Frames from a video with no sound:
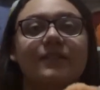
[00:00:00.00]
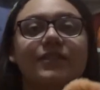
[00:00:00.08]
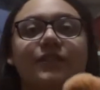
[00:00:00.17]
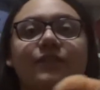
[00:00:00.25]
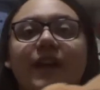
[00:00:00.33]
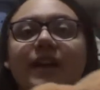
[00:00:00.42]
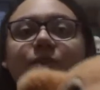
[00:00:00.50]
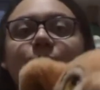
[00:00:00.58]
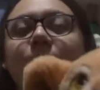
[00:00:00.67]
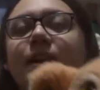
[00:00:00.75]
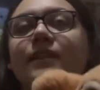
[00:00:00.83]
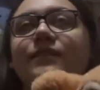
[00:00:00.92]
find
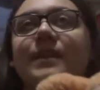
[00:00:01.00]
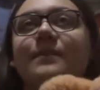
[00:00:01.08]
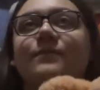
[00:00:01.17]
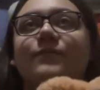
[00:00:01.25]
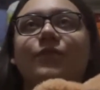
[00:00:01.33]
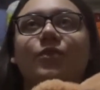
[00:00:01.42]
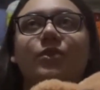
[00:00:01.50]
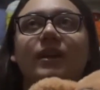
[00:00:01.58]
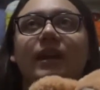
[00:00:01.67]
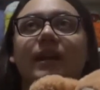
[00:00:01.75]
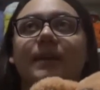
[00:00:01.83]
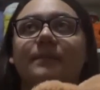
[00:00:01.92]
one of them
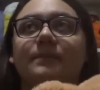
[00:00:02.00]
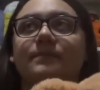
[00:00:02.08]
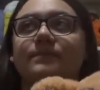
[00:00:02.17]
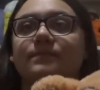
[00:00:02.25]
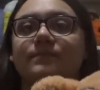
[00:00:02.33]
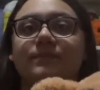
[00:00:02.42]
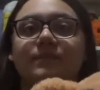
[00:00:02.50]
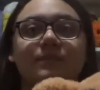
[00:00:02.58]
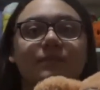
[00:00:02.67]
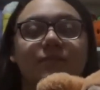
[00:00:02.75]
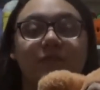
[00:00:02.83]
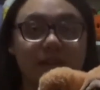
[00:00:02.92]
for
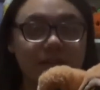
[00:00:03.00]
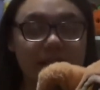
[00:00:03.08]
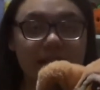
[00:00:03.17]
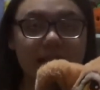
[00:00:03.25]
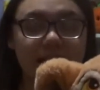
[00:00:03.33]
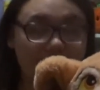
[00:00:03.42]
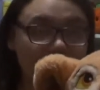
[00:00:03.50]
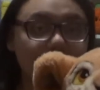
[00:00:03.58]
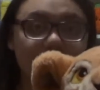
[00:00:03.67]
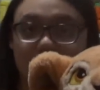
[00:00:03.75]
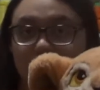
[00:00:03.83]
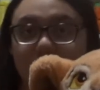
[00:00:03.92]
$50, I
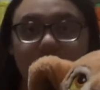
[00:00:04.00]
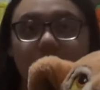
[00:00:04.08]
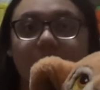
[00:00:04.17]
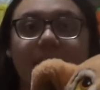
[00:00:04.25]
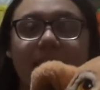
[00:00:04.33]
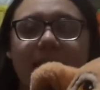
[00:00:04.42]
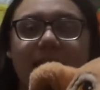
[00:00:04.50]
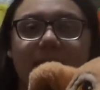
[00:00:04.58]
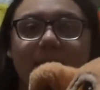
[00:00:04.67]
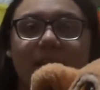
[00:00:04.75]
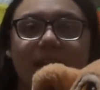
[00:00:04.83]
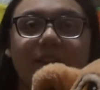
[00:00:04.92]
would go for it.
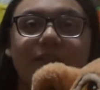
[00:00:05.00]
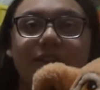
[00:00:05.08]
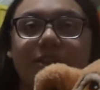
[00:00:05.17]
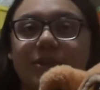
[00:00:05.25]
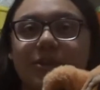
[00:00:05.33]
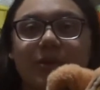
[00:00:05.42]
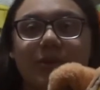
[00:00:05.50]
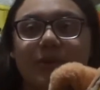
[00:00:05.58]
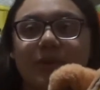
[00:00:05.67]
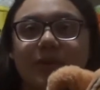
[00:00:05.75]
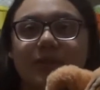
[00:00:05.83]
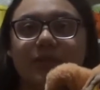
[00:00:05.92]
But if you
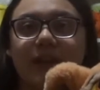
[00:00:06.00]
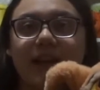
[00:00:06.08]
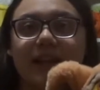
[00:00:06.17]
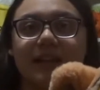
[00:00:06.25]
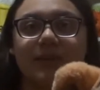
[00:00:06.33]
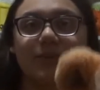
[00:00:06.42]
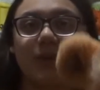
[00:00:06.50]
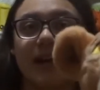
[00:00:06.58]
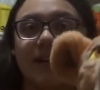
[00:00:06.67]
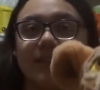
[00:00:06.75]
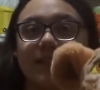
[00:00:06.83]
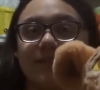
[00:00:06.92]
find one
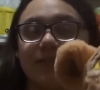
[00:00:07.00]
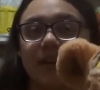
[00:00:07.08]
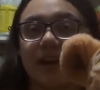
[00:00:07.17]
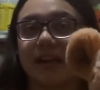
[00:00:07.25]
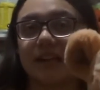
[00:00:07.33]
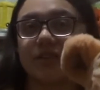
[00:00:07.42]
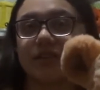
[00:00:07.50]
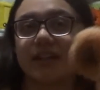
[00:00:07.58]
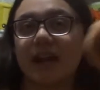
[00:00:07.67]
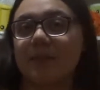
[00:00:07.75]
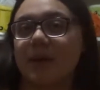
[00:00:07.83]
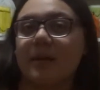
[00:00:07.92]
of them for $100,
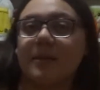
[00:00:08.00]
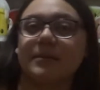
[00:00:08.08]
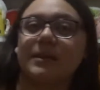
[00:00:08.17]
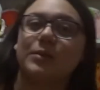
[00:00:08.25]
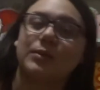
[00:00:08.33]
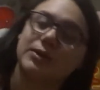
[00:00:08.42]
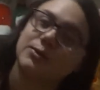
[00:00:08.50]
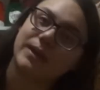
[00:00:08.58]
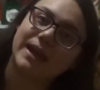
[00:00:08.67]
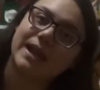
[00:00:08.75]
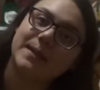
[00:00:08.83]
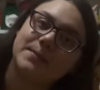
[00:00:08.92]
I probably would
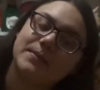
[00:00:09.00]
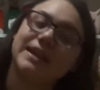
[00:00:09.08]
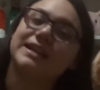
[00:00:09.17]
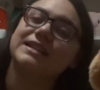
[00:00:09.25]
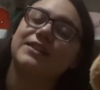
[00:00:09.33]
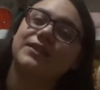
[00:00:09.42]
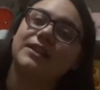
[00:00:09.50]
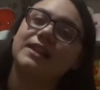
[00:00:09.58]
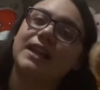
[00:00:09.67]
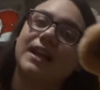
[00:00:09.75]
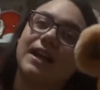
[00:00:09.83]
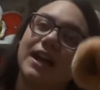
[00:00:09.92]
wait, because I feel
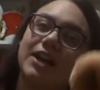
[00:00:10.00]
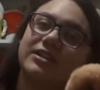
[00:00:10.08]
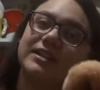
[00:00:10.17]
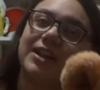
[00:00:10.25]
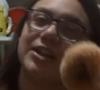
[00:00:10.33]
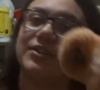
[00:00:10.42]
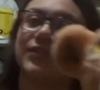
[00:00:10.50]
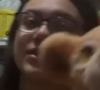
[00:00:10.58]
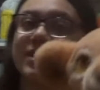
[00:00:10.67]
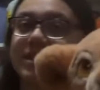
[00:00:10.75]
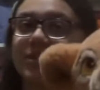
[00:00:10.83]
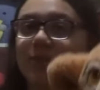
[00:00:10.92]
like $100 for
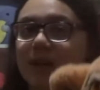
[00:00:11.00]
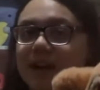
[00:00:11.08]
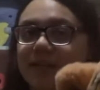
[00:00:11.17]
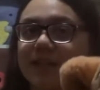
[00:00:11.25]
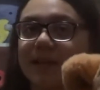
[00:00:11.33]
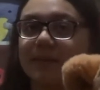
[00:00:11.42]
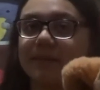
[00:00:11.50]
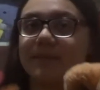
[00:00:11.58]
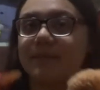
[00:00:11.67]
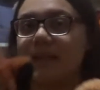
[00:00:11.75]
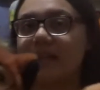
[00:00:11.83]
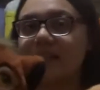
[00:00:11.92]
just one of them
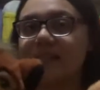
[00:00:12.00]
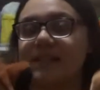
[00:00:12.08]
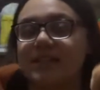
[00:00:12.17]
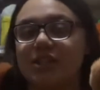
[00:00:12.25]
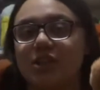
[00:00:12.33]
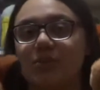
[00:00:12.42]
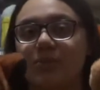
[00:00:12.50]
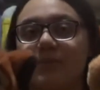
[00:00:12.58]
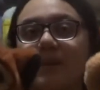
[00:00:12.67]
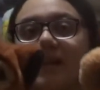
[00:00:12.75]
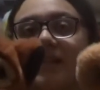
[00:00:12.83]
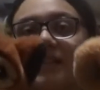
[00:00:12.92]
isn't too
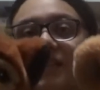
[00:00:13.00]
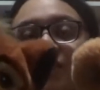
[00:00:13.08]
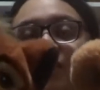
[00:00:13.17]
much